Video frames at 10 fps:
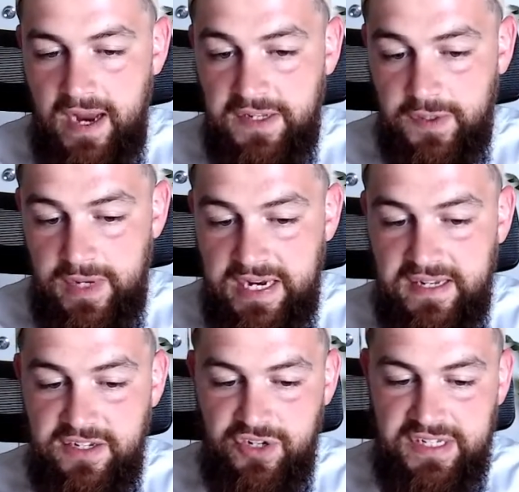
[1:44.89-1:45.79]
So he didn't
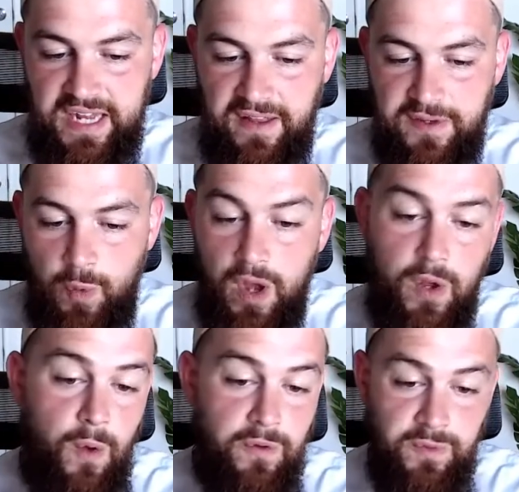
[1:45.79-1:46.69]
just tell us what
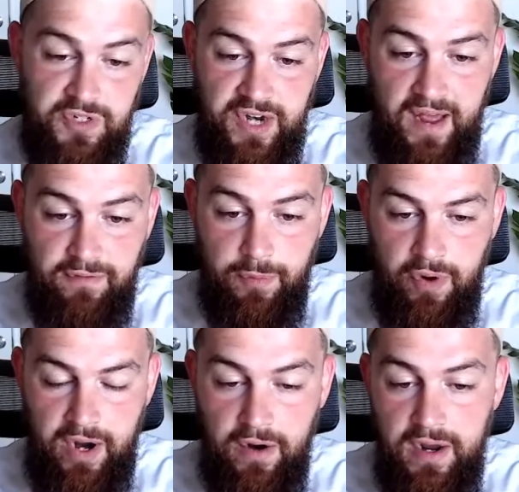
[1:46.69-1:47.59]
goals we should have for
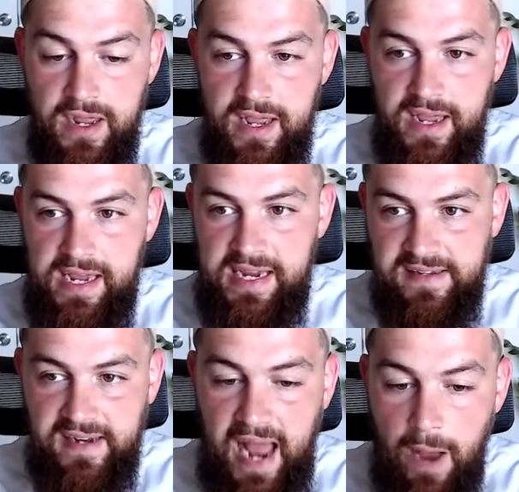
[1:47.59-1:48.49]
prayer. He
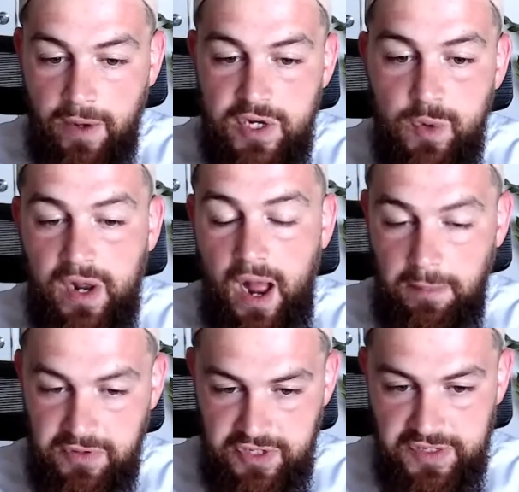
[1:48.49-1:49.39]
said, how can you
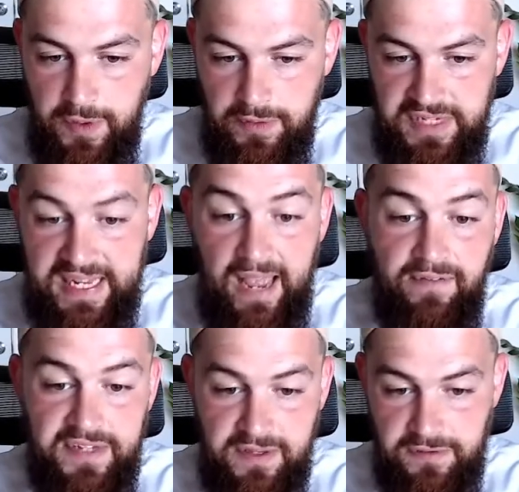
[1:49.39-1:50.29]
accomplish these goals? He gave
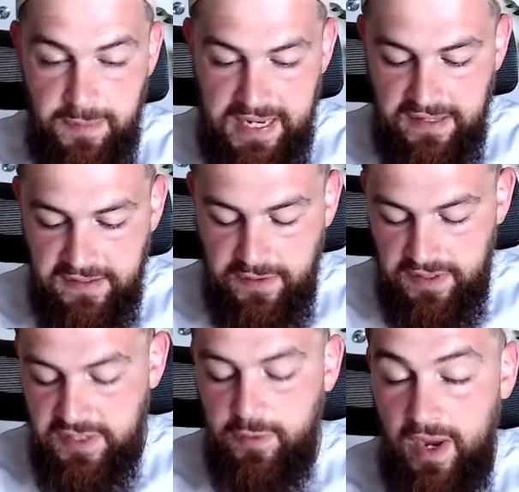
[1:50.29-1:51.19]
us those means. So this
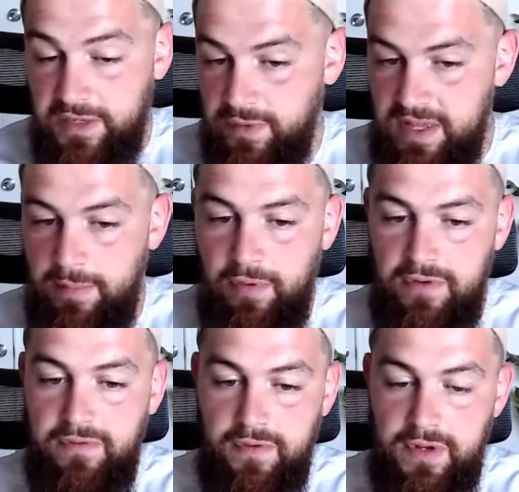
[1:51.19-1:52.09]
is why it's really important
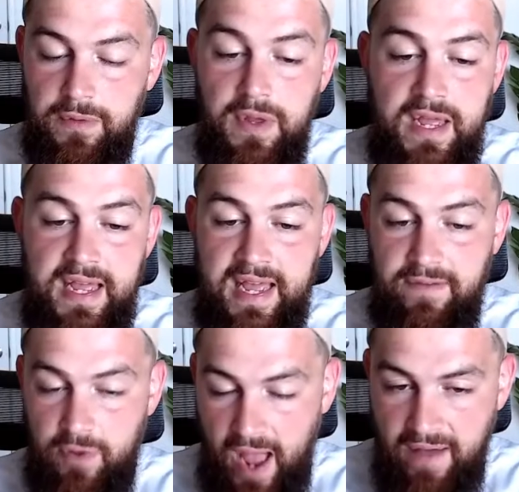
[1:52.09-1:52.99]
for you, if
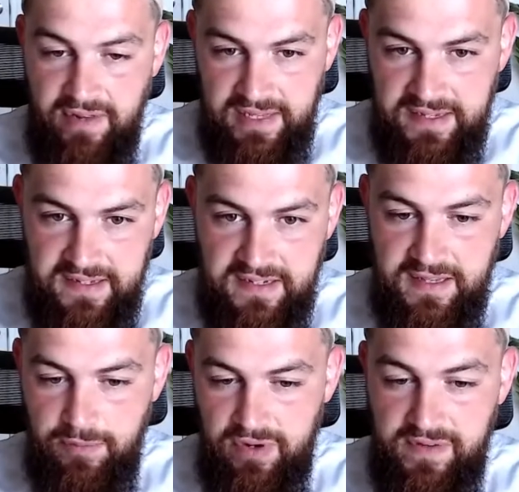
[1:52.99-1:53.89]
you haven't listened to the
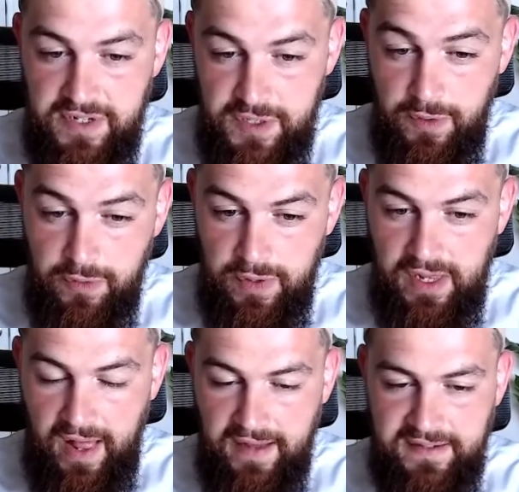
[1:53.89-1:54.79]
previous 2 or 3
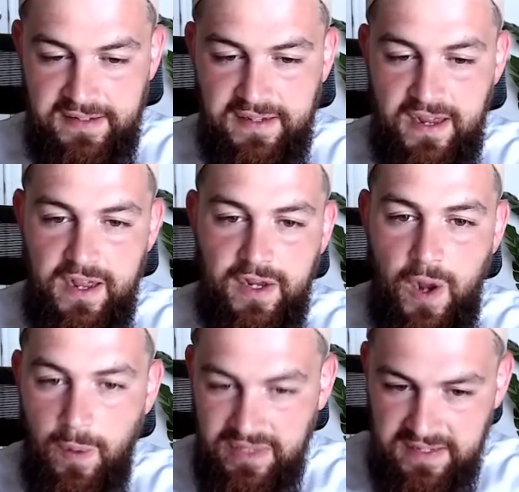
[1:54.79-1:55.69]
classes,
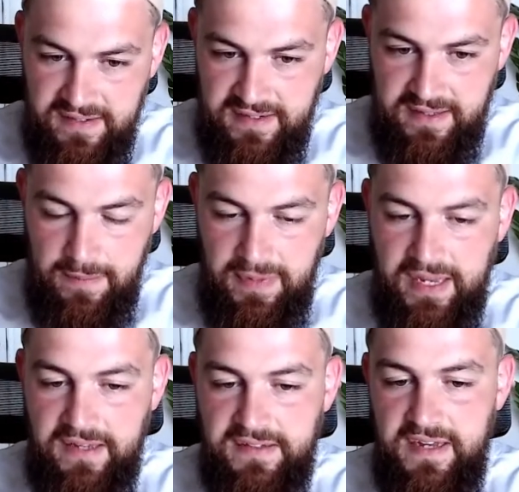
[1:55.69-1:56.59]
go and listen to them,
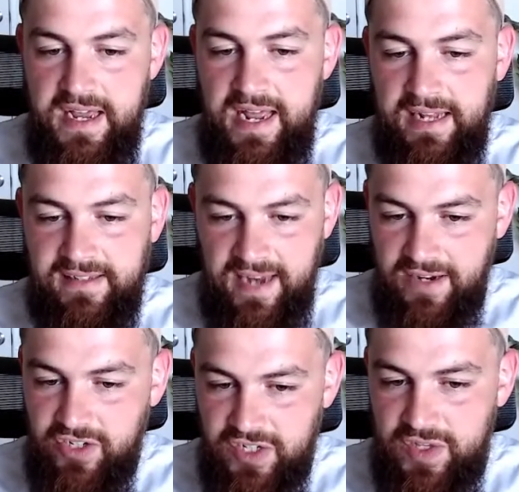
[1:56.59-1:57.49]
because it's not
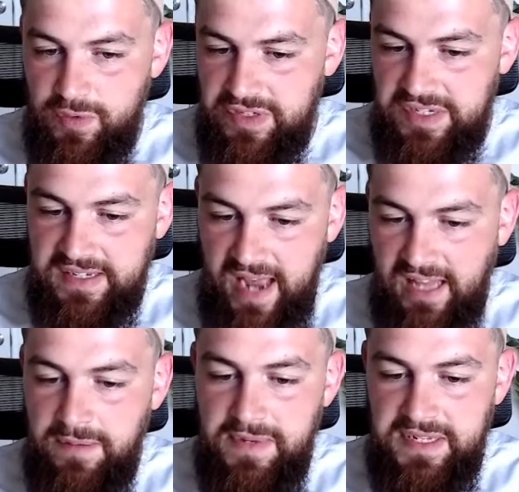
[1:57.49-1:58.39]
just those 6
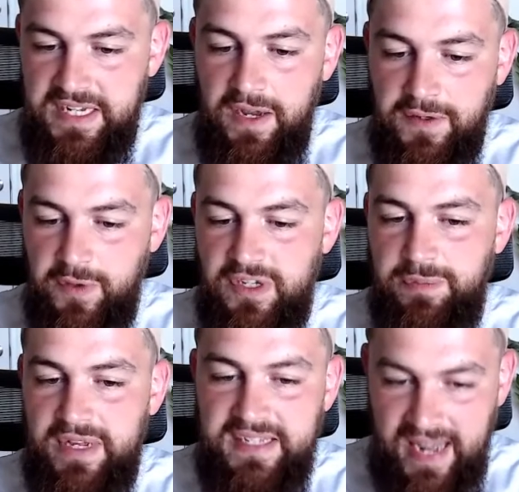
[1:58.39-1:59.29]
elements, he also
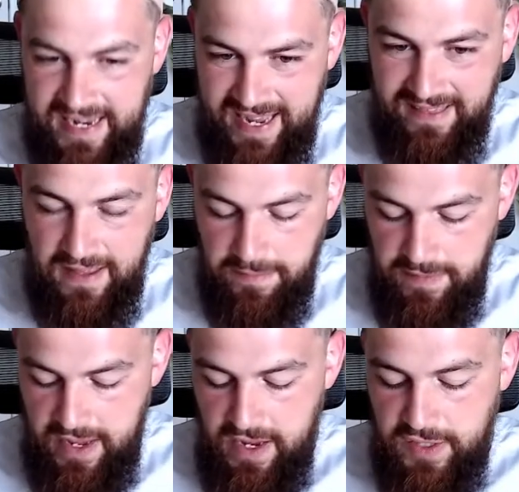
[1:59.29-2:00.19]
explains how to get them.
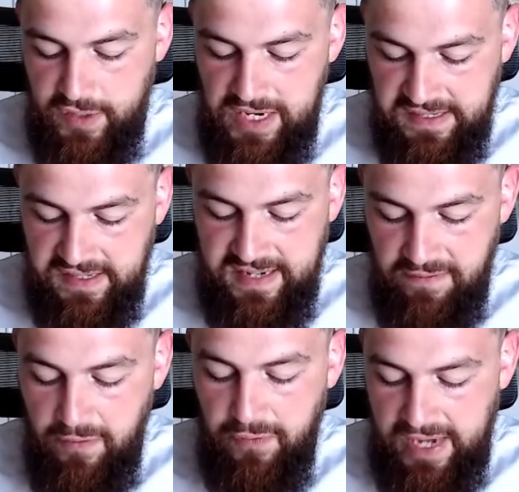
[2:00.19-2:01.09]
So he says, never
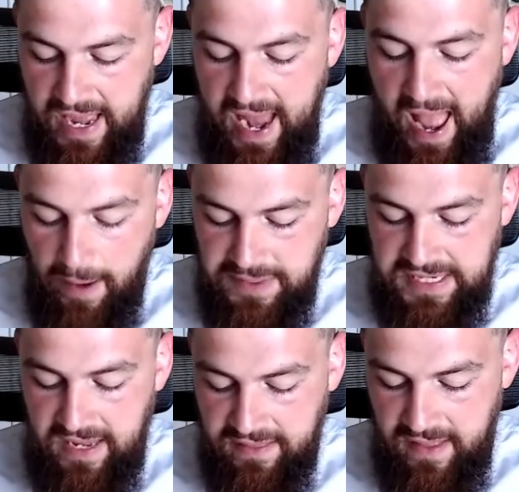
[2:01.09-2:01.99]
forget how to
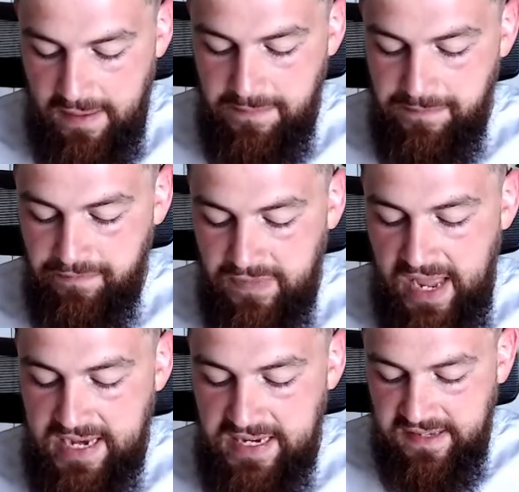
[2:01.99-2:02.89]
get them. And
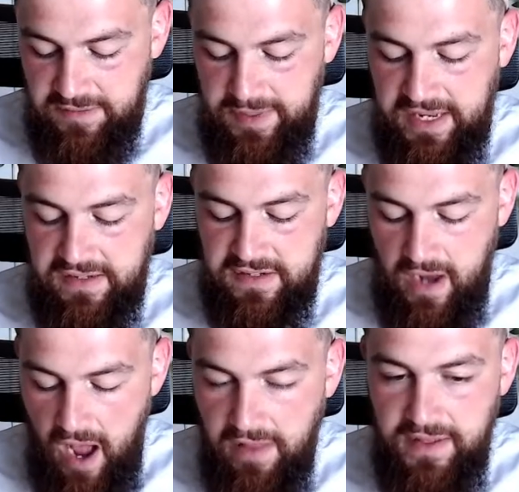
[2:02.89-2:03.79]
he because
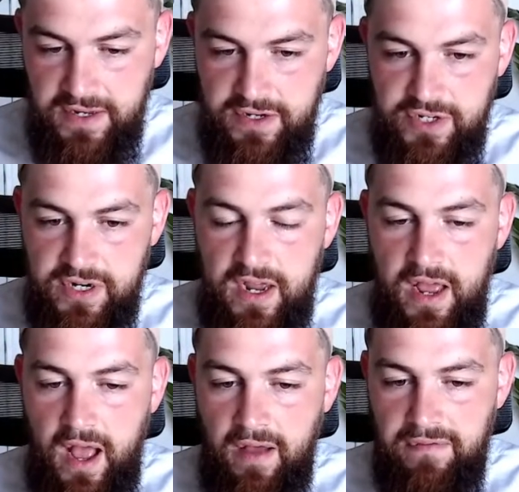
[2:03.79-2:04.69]
knowledge
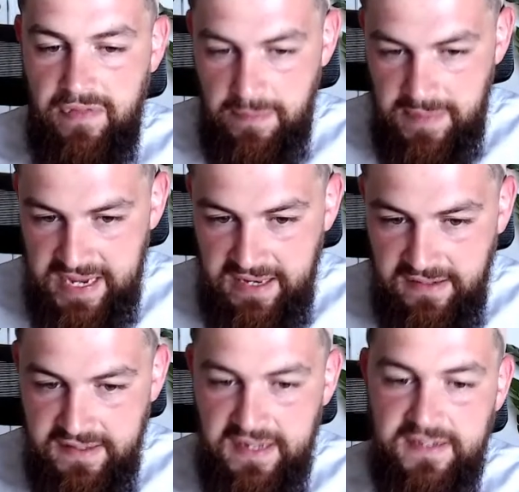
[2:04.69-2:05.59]
of the
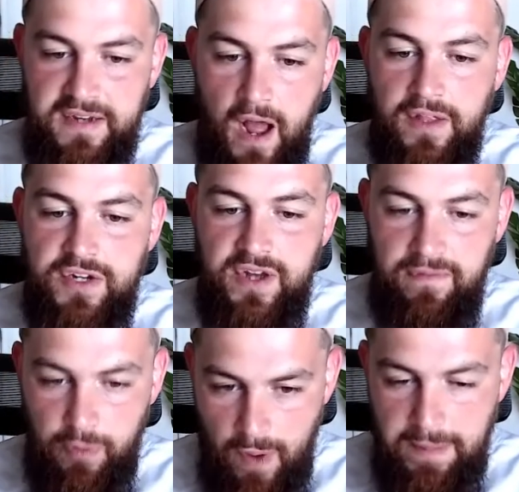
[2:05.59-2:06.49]
means is knowledge of
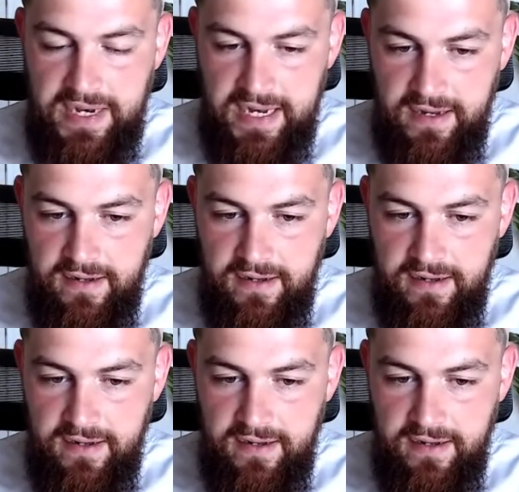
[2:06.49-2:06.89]
the remedy.